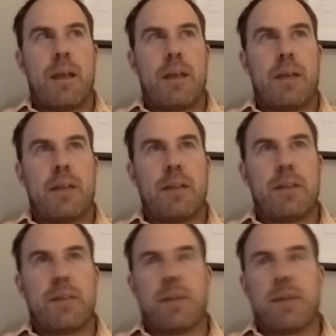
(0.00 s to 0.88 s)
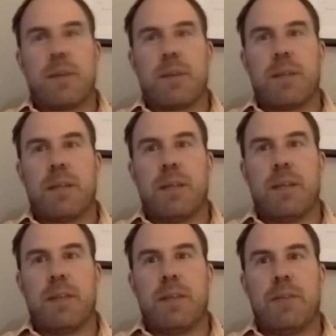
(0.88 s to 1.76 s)
just because I
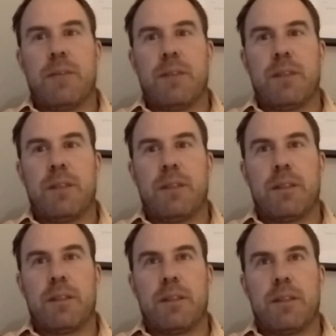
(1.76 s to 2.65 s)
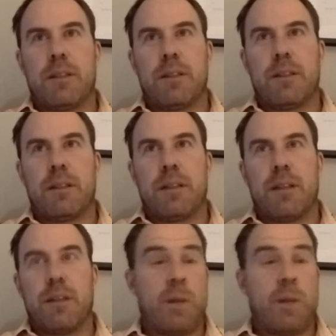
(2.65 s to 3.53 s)
believe
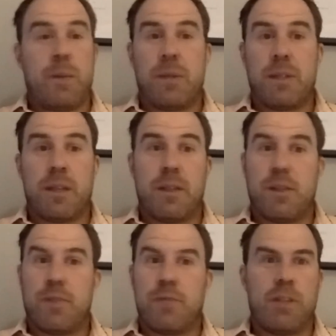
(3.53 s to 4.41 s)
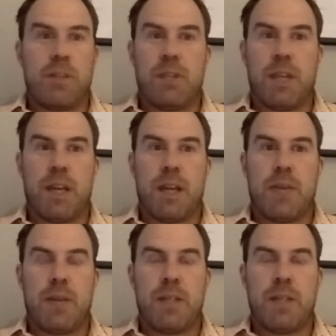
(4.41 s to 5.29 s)
his winning percentage is really, really
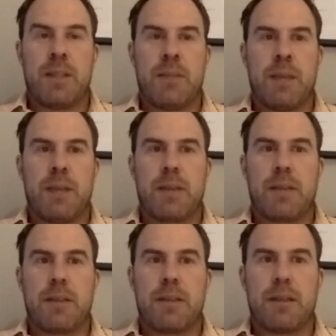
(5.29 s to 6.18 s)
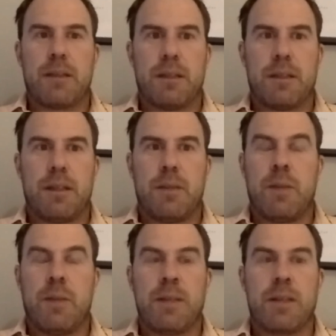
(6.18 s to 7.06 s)
high. When he's in the mix, he
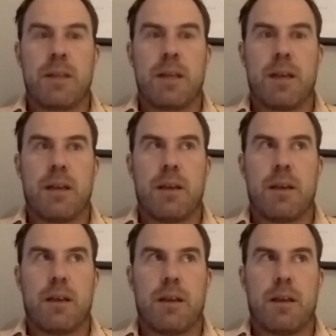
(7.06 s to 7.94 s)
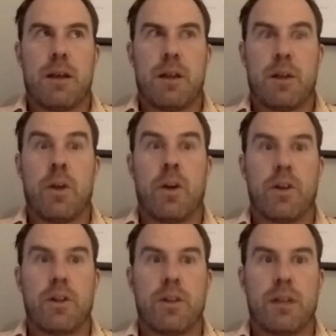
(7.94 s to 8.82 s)
wins a
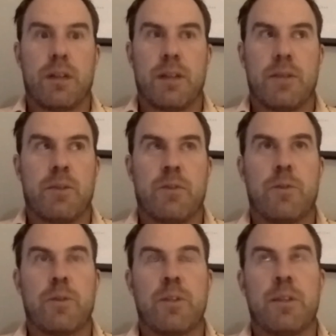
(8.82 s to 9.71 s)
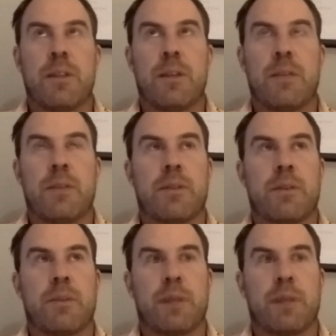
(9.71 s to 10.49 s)
lot. I think he's won 14 times or something